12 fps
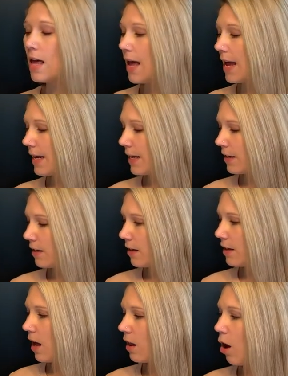And
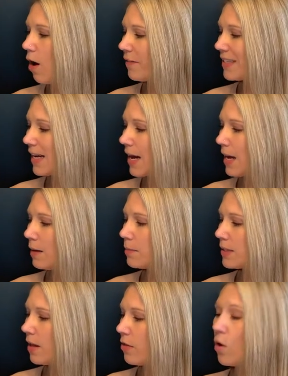oftentimes
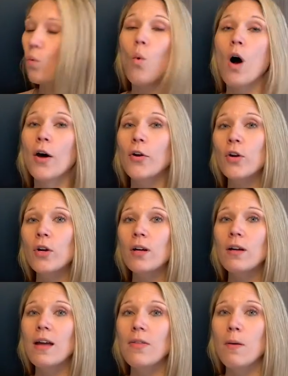in the water,
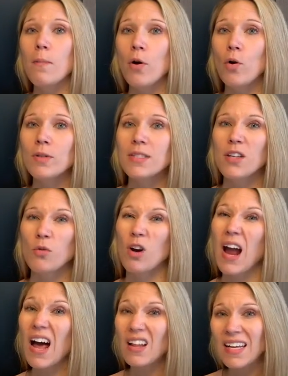in the moats, there were
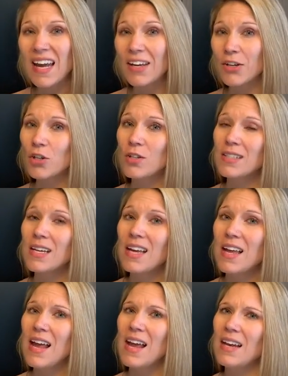alligators,
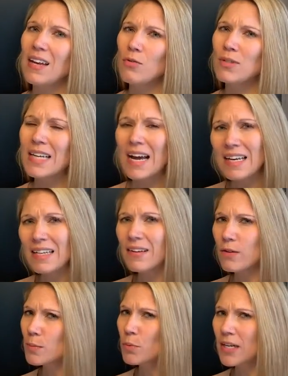and it was
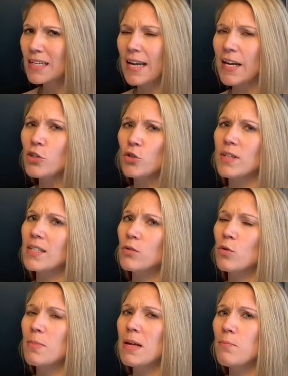pretty dangerous where
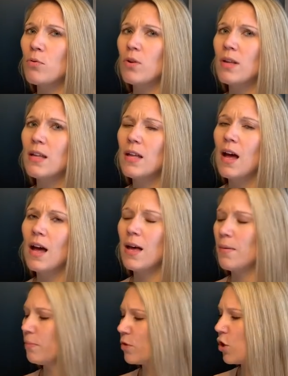people
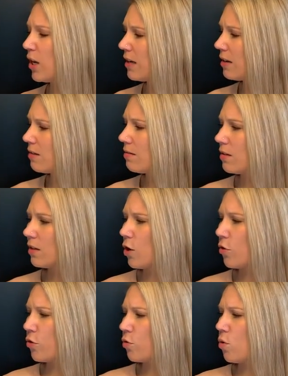couldn't go
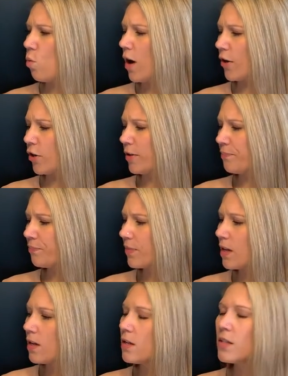through the water.
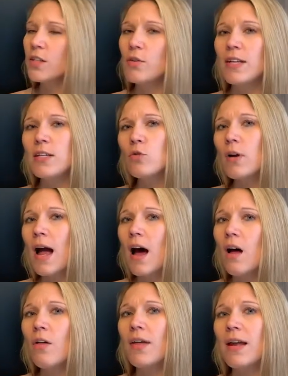So these were
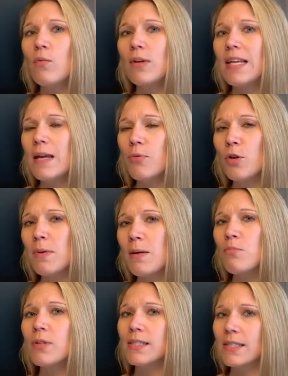how they would keep their
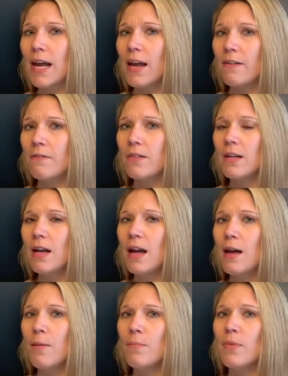people safe
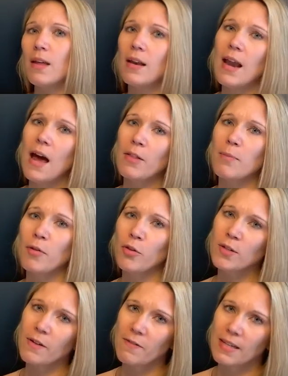and how they built their
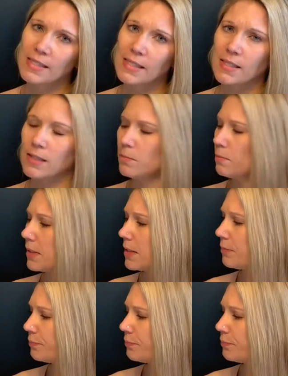defense systems.